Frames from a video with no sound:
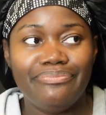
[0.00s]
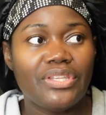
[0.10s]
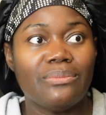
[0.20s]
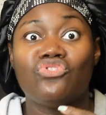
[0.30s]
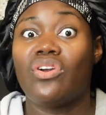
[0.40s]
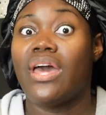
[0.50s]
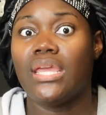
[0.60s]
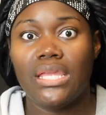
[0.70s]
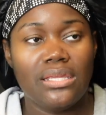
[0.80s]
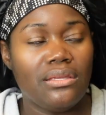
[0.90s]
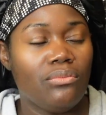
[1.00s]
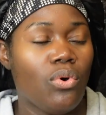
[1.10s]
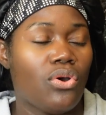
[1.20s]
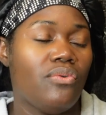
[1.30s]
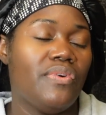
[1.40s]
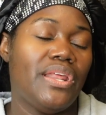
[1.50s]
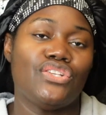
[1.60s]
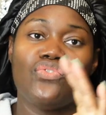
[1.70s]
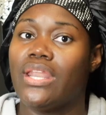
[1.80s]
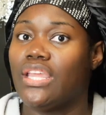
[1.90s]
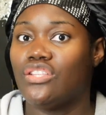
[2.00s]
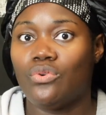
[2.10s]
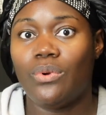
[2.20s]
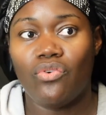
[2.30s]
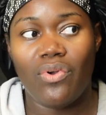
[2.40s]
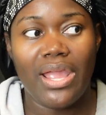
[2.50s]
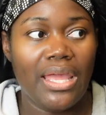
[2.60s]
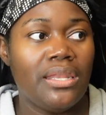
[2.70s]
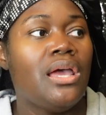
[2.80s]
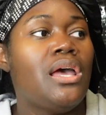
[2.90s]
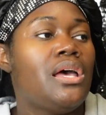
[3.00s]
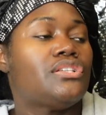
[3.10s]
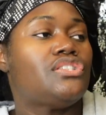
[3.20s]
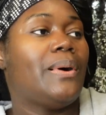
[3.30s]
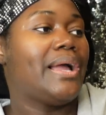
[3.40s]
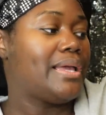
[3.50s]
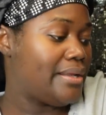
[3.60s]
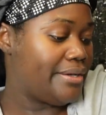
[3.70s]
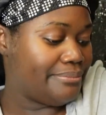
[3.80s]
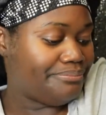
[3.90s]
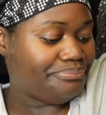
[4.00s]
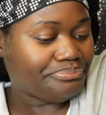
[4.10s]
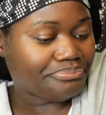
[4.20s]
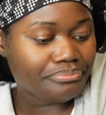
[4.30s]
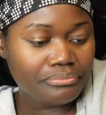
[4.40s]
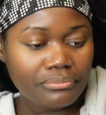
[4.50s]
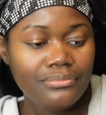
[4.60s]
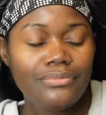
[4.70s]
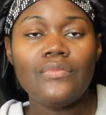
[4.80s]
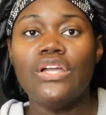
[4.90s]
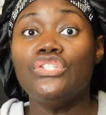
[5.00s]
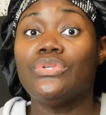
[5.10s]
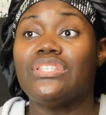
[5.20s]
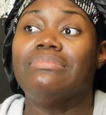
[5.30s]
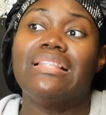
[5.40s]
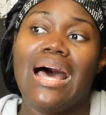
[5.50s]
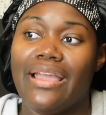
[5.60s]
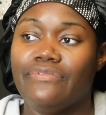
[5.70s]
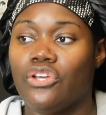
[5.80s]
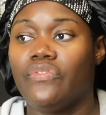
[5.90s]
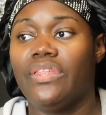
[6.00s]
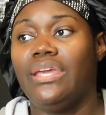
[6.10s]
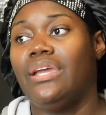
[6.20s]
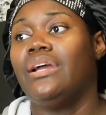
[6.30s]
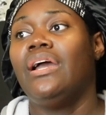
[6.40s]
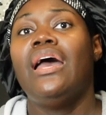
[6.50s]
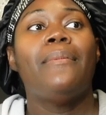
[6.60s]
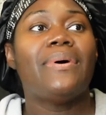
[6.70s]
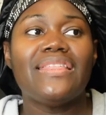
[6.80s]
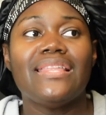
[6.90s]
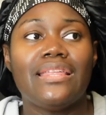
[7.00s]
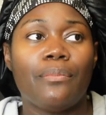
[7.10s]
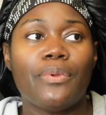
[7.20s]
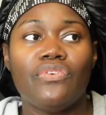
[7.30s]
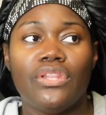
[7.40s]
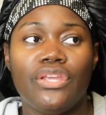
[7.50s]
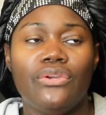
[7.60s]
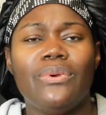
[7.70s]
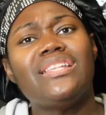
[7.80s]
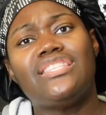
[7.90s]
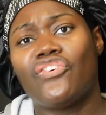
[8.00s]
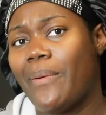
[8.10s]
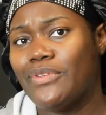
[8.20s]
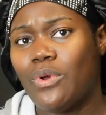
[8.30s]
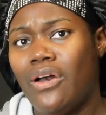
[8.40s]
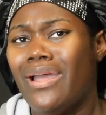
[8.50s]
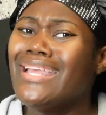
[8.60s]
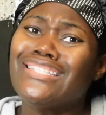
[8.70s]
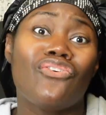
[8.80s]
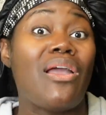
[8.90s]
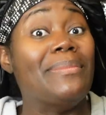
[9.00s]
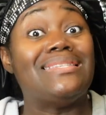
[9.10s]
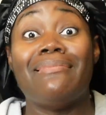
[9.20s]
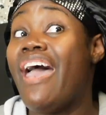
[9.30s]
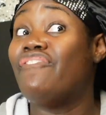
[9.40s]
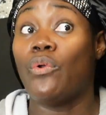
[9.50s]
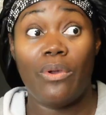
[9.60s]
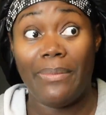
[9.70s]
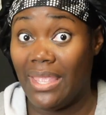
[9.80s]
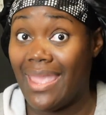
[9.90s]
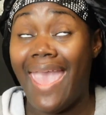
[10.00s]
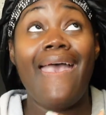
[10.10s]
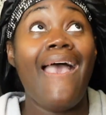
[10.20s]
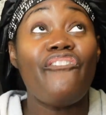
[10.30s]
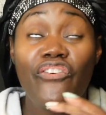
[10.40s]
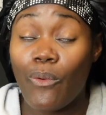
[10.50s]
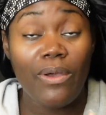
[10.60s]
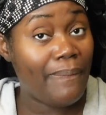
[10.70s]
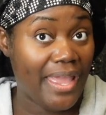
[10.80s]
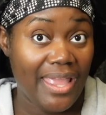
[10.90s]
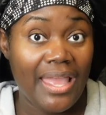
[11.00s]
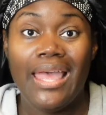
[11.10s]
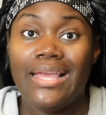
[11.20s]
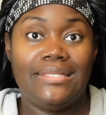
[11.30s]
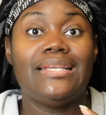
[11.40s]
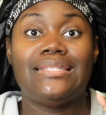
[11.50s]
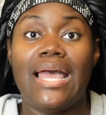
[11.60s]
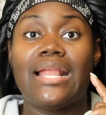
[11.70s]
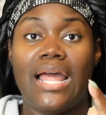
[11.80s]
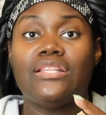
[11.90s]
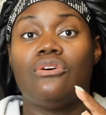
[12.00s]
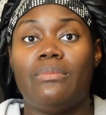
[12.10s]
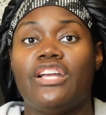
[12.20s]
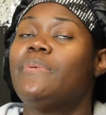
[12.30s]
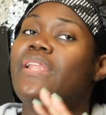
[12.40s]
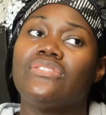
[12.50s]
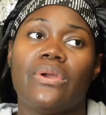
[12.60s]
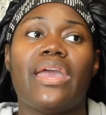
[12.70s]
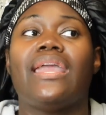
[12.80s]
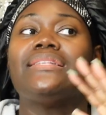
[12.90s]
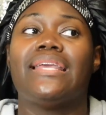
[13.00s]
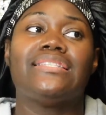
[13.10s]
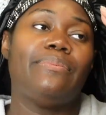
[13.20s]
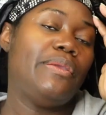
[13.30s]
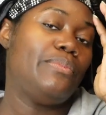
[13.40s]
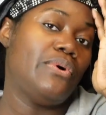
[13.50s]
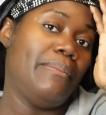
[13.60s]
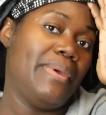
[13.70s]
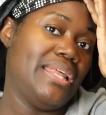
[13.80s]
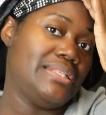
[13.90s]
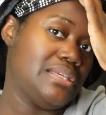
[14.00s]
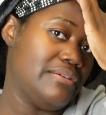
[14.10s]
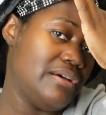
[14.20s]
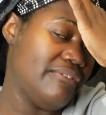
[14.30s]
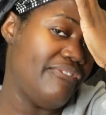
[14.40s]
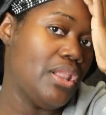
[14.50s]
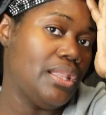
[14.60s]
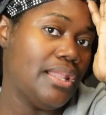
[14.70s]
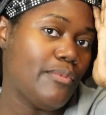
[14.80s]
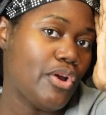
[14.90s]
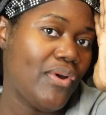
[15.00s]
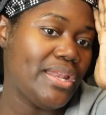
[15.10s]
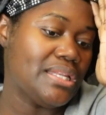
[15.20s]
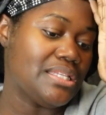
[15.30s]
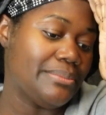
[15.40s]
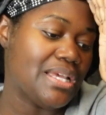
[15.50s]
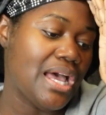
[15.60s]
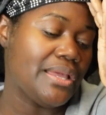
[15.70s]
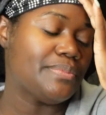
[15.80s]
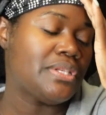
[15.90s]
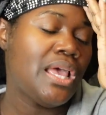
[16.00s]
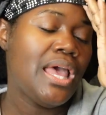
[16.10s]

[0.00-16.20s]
So I'm trying to work over there, trying to get to $1,000 so I could do some lives over there. But I think that would be really cute. Instagram as well. Instagram is effing with me. Effing with me. TikTok, not so much, but that's okay. It takes the people a minute to fall in love with greatness sometimes.